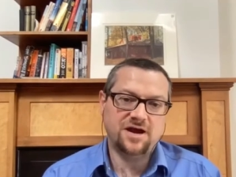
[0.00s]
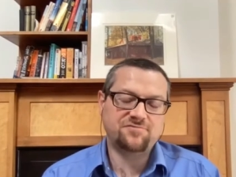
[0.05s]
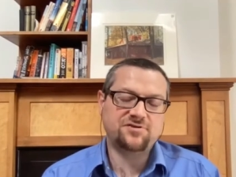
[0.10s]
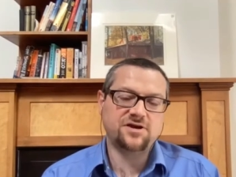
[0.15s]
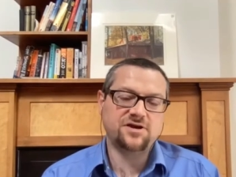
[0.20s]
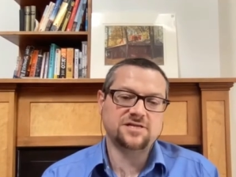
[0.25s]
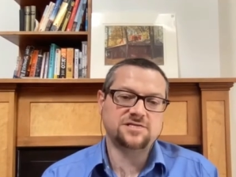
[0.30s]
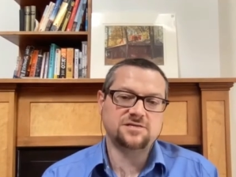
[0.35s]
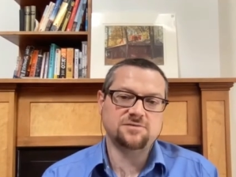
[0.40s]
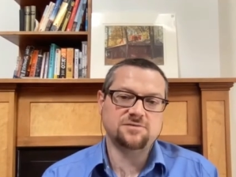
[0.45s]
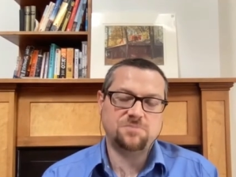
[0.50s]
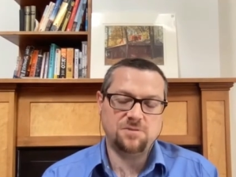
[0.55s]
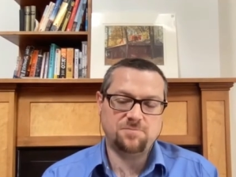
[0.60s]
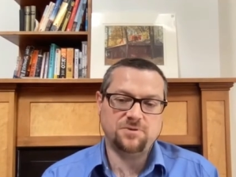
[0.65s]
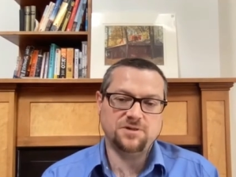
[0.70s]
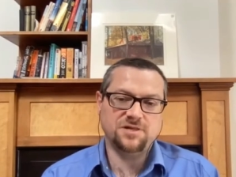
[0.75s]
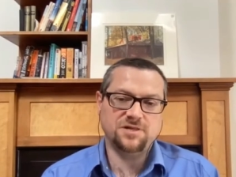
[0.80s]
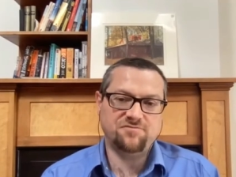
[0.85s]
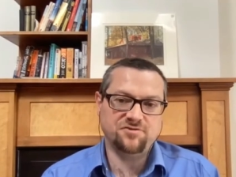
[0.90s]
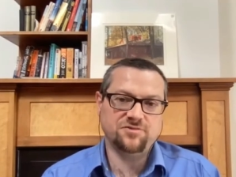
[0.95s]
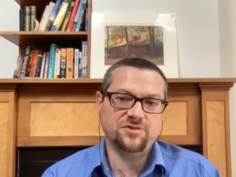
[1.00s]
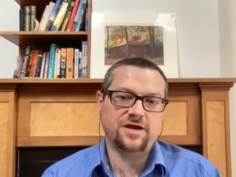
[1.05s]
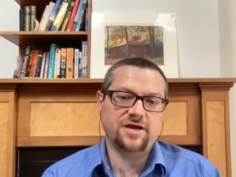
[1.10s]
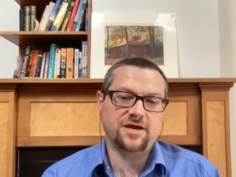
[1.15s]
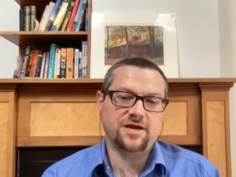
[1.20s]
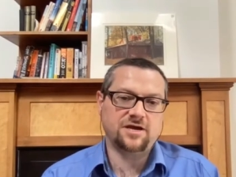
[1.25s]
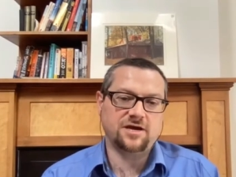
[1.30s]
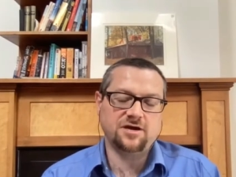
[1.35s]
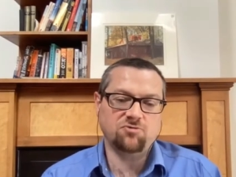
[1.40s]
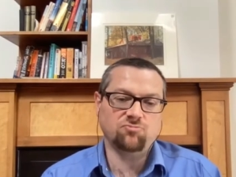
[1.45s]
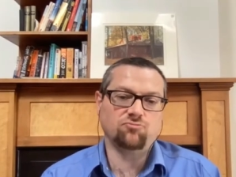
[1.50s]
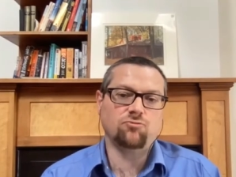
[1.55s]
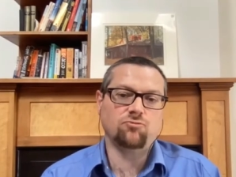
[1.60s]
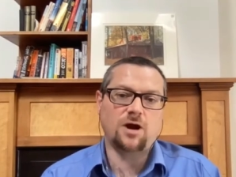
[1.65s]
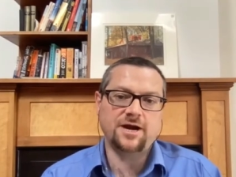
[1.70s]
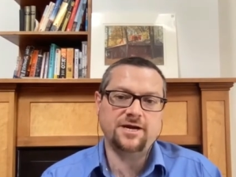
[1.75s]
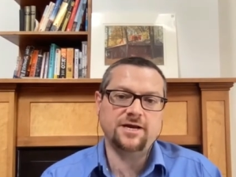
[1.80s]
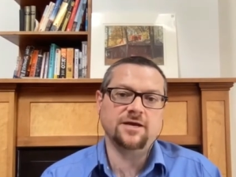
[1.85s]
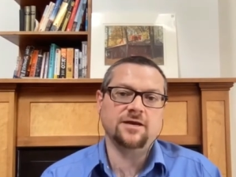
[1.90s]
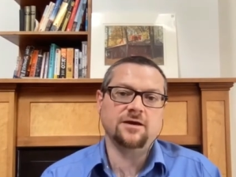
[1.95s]
I've got some people even like kind of
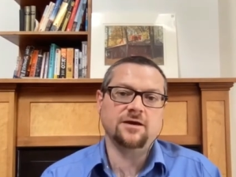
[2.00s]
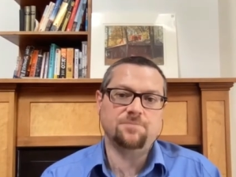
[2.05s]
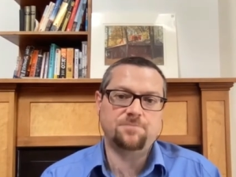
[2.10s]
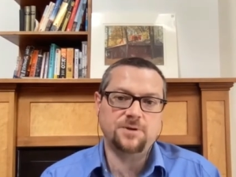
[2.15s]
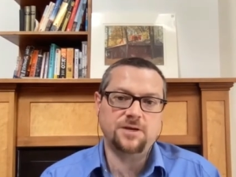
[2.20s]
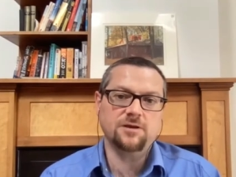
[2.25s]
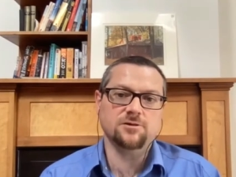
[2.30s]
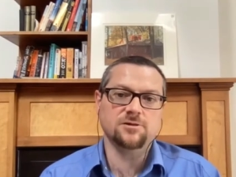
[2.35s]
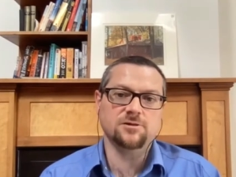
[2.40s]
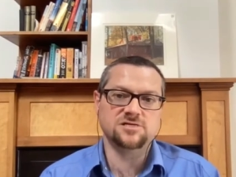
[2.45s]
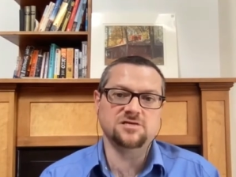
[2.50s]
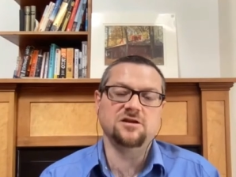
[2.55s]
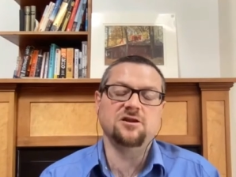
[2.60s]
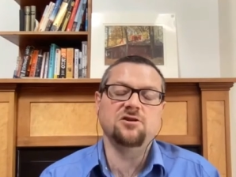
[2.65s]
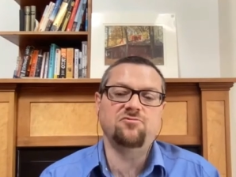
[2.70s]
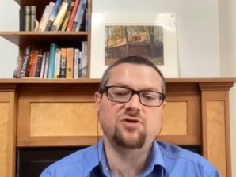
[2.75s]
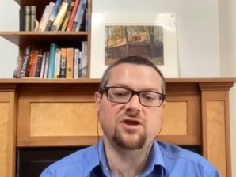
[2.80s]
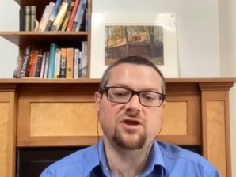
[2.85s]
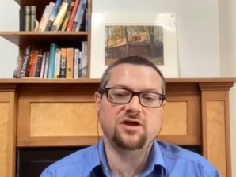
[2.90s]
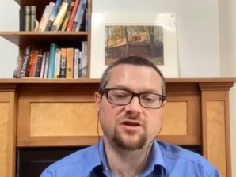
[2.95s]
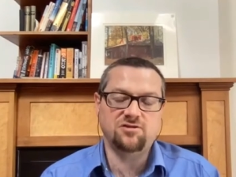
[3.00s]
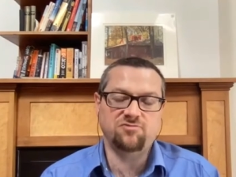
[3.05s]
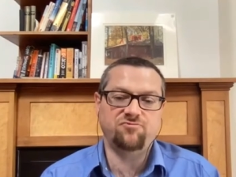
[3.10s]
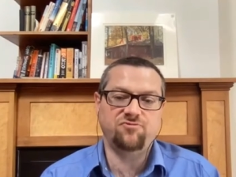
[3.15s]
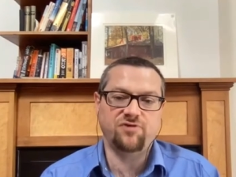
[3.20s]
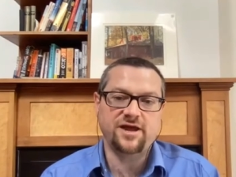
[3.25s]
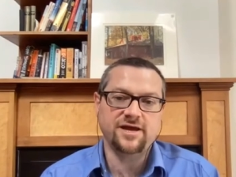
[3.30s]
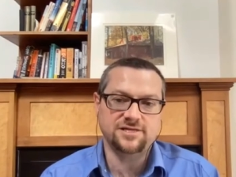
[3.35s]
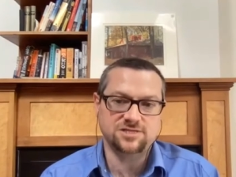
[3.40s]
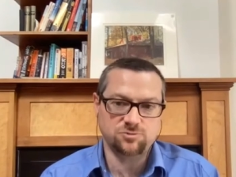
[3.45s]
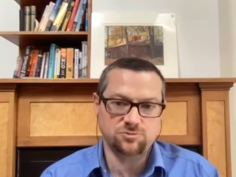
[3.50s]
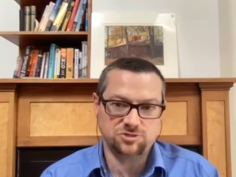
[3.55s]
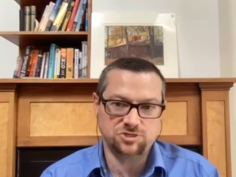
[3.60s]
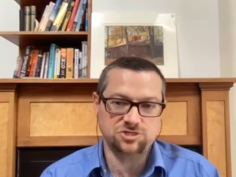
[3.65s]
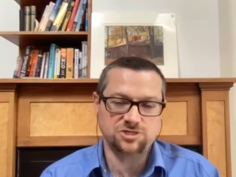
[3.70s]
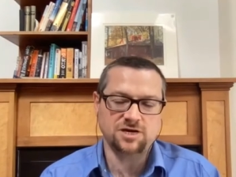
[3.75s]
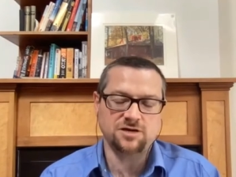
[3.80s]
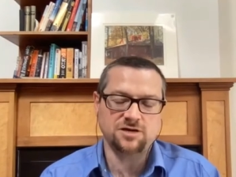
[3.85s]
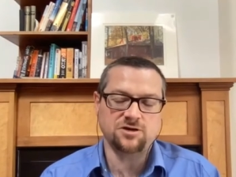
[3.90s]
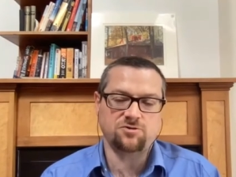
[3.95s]
writing appeals in in advance, which
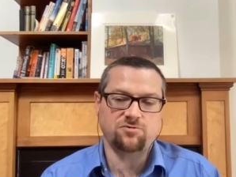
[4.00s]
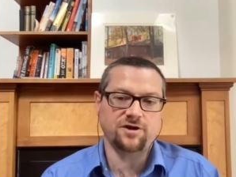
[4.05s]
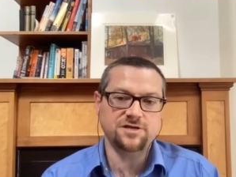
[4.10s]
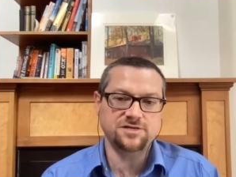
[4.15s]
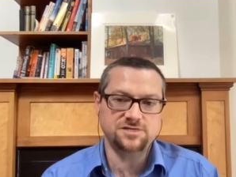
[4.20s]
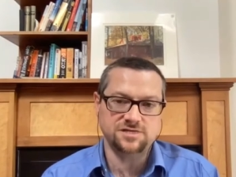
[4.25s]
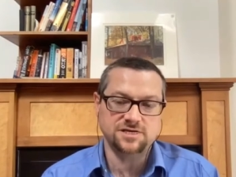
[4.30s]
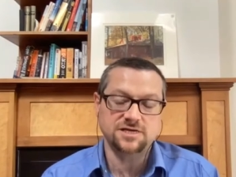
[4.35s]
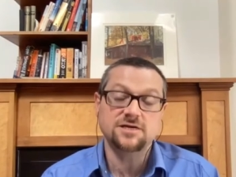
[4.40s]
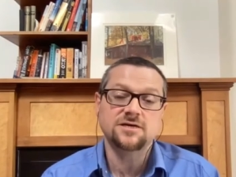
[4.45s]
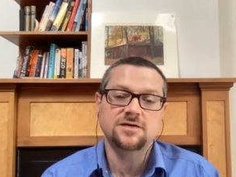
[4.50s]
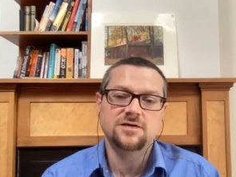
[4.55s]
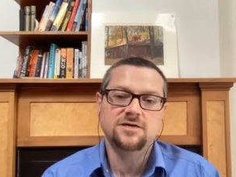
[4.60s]
is kind of crazy.